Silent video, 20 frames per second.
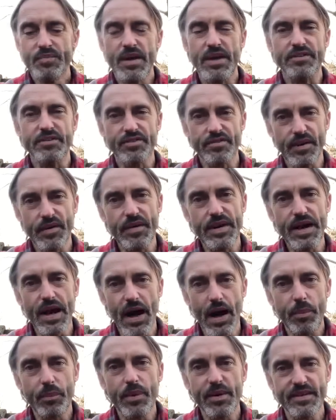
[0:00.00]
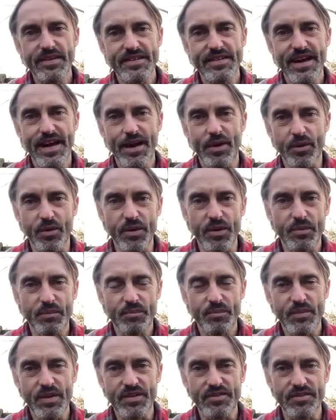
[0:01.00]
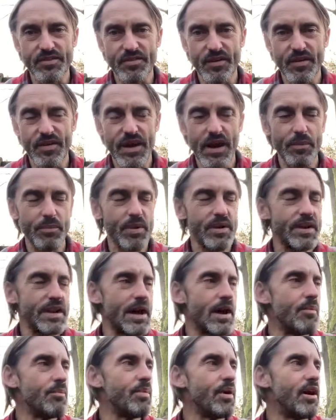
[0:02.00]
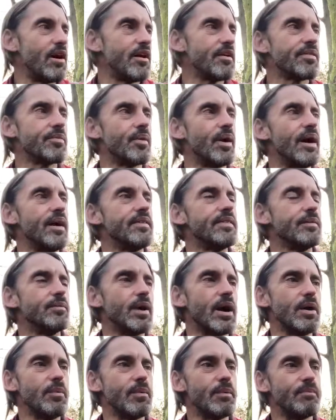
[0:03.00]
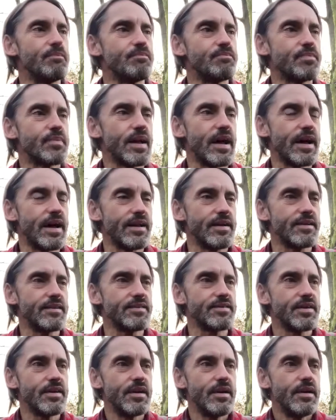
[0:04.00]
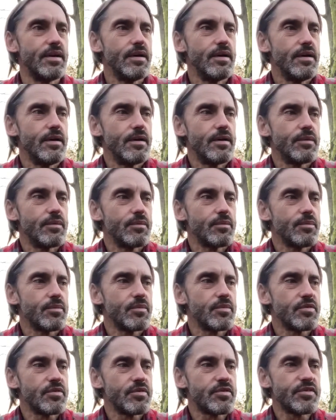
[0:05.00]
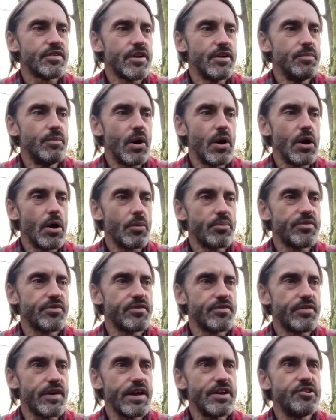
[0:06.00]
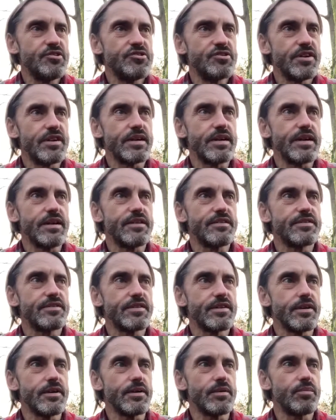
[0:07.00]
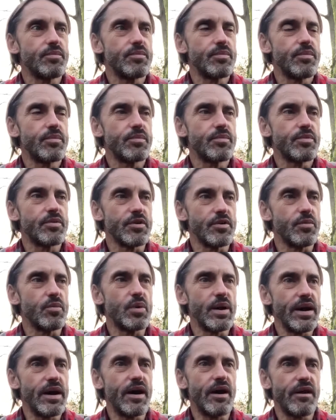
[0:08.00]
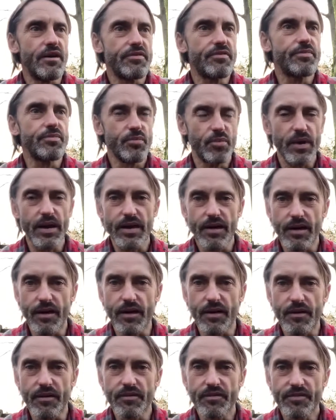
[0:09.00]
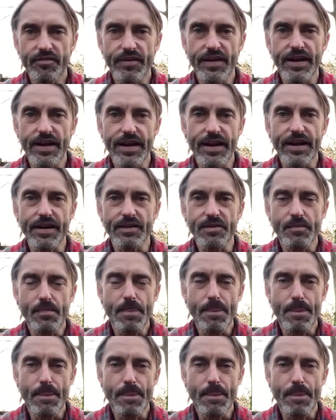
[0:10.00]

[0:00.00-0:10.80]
it's a very up and down, it's a very up and down pathway at the moment. And so my observation is that, that we are, we are feeling